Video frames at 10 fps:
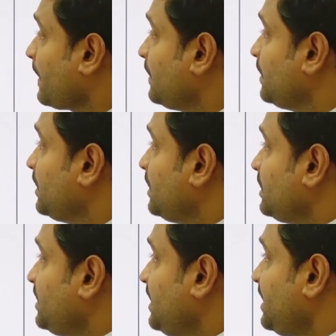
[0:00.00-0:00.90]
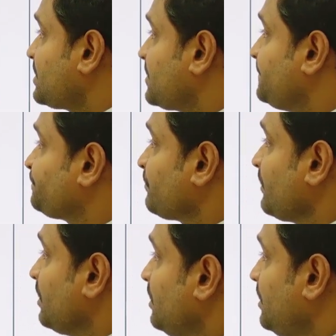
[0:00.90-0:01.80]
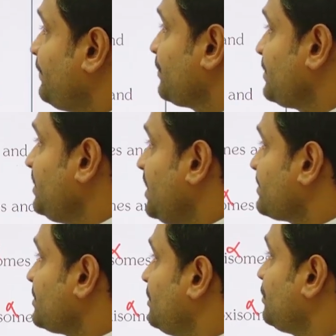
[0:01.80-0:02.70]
Then next, if you see option 2,